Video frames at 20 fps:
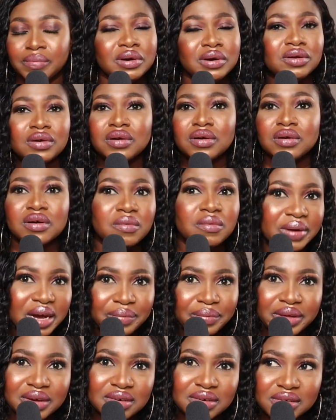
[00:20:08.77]
But don't go
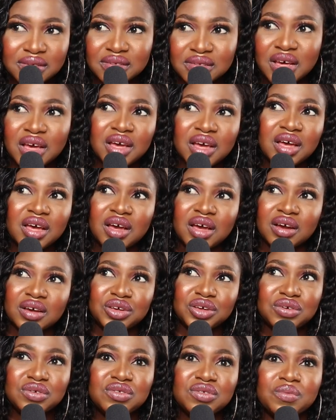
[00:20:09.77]
back because
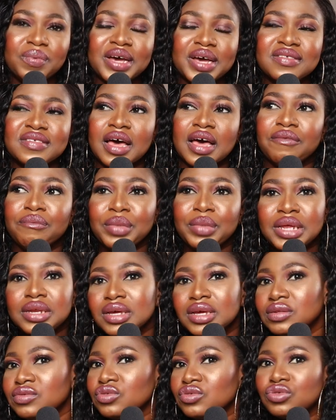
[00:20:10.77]
YouTubers have made
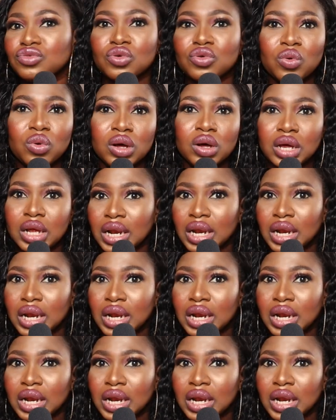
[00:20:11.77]
it so